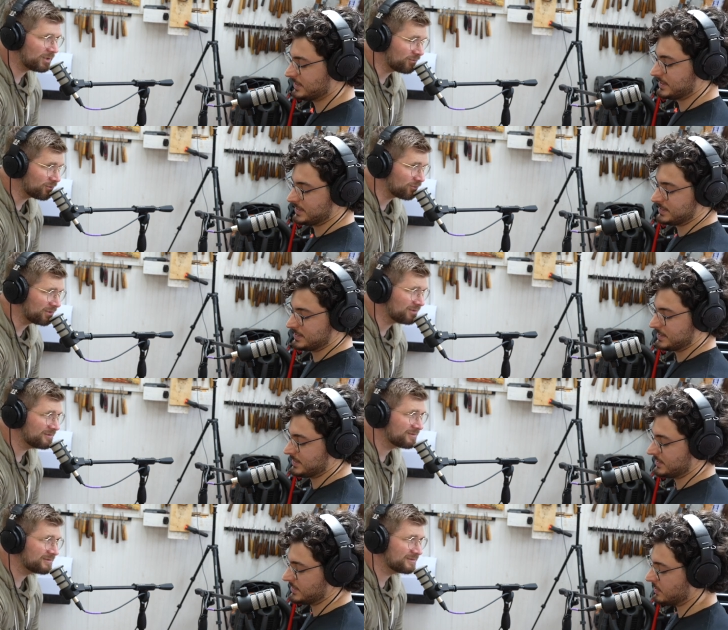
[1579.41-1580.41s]
Speaker 1: Wait for
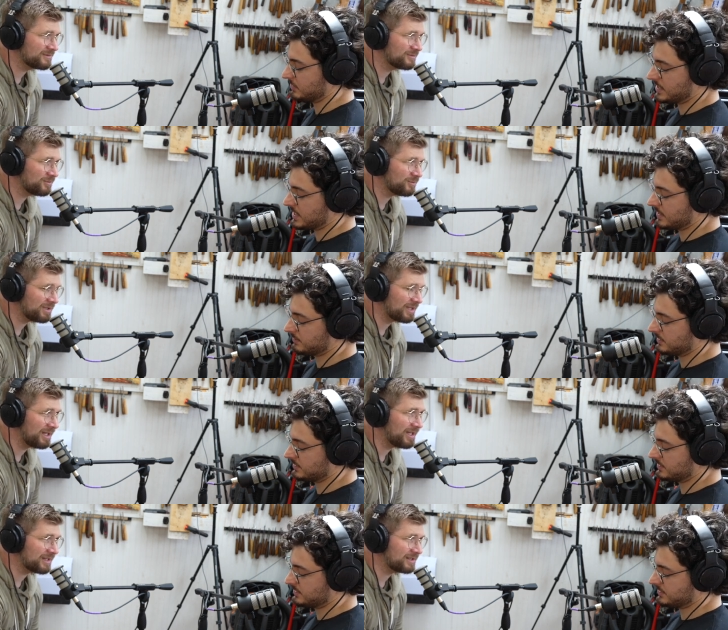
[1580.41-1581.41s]
real? Oh yeah. What the
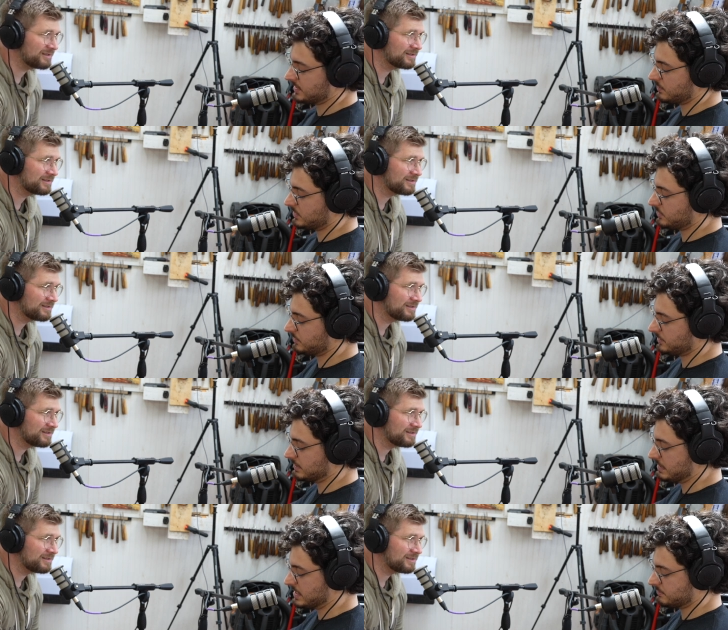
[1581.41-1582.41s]
we, heck? Yeah, we
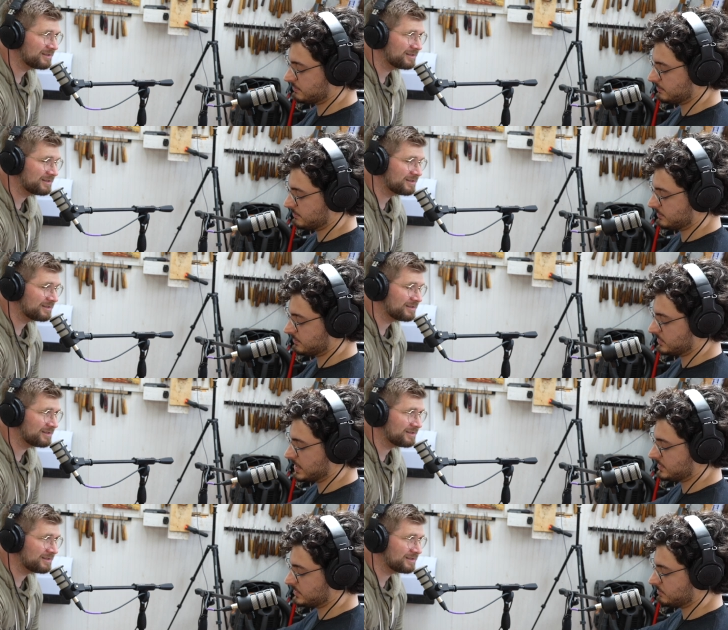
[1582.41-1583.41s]
googled it, man.
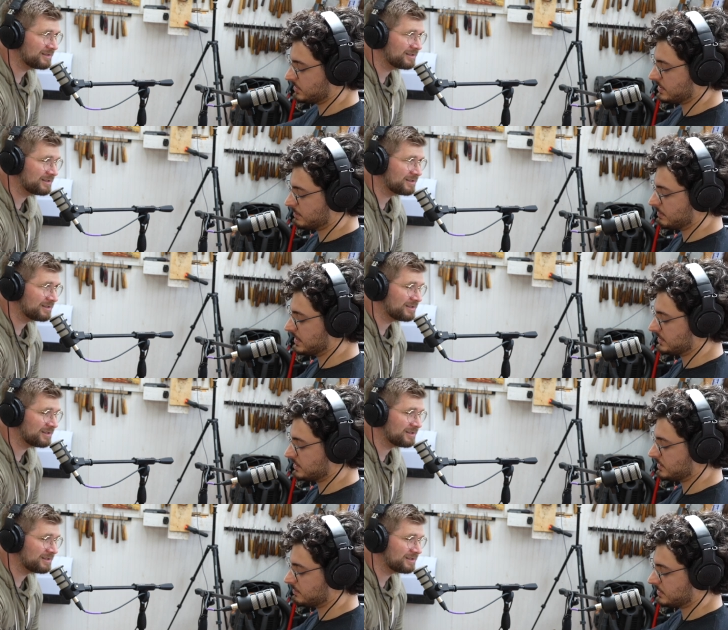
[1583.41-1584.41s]
That's what you, I mean.
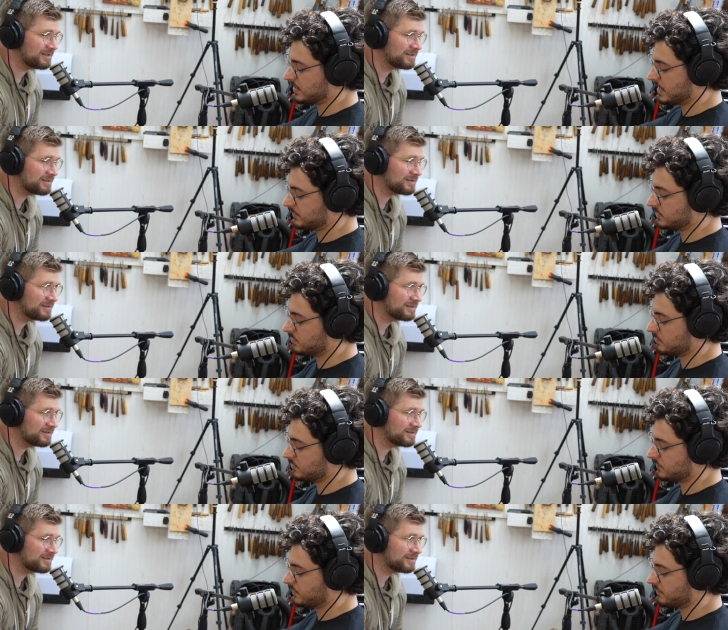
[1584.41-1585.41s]
Basically, what you have to
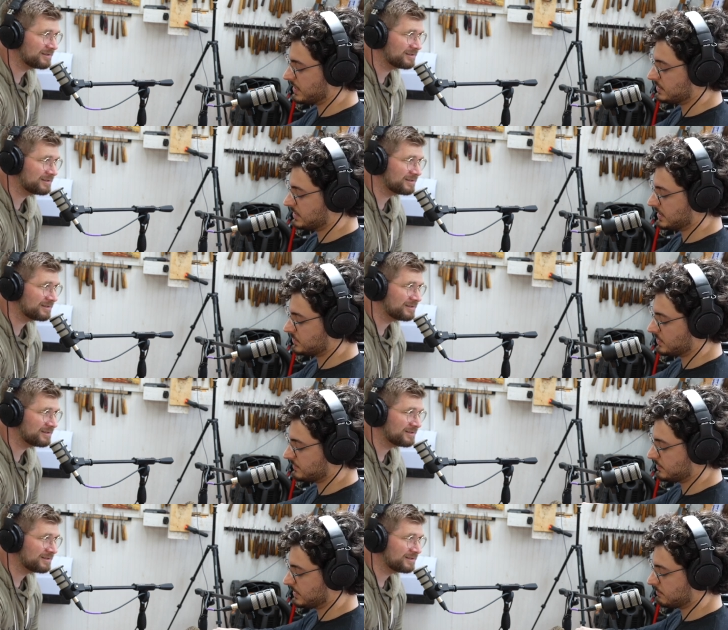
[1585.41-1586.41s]
do is if you find ticks, you
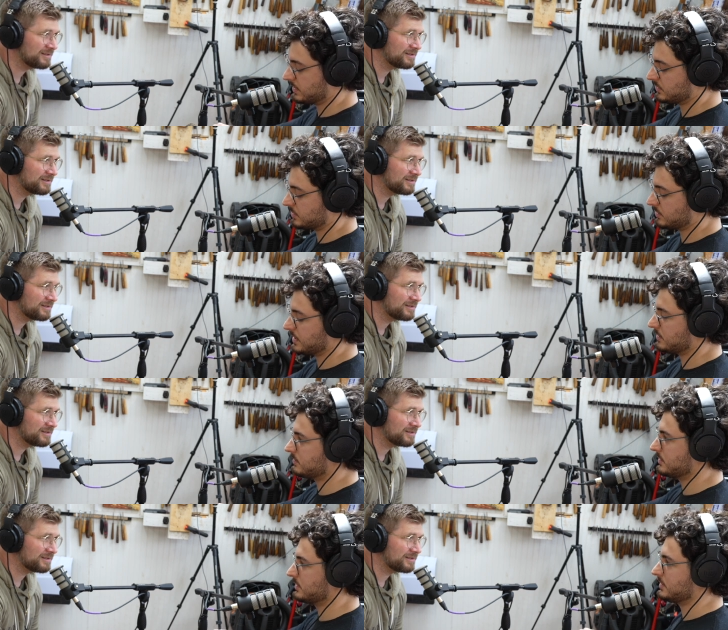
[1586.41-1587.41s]
have to like make sure that
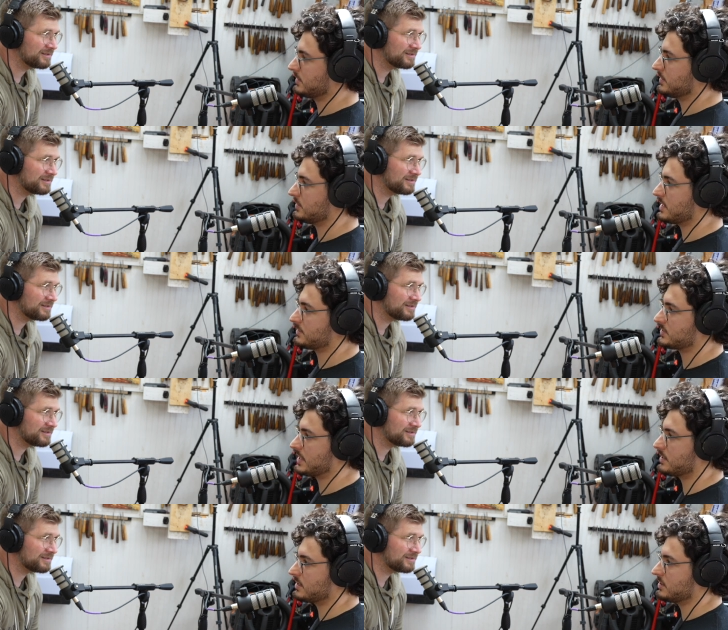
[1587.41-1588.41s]
they're not
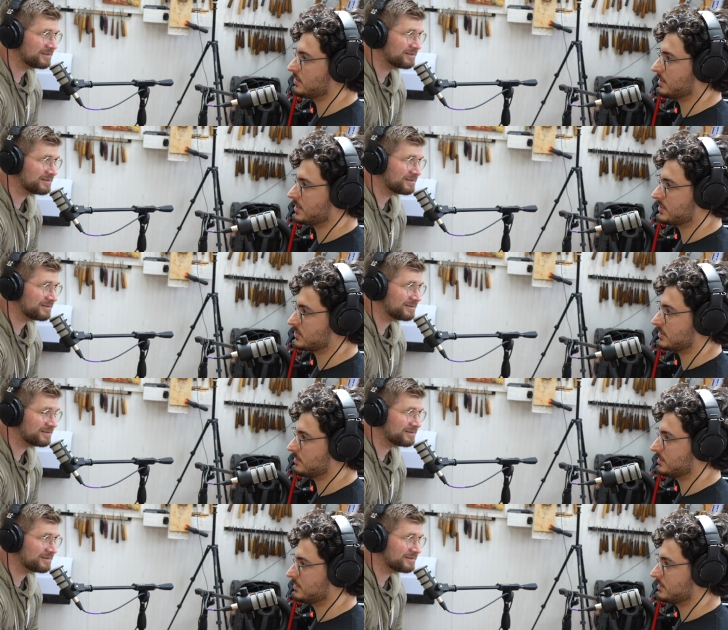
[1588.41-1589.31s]
staying on you. I guess. I